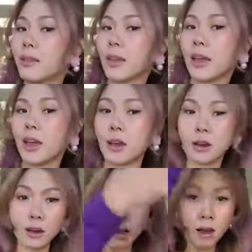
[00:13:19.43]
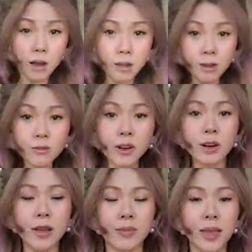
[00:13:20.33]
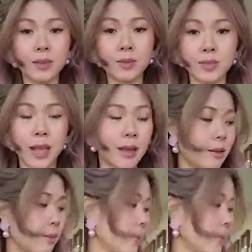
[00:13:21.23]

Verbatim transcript: the hair, all over, and then you style.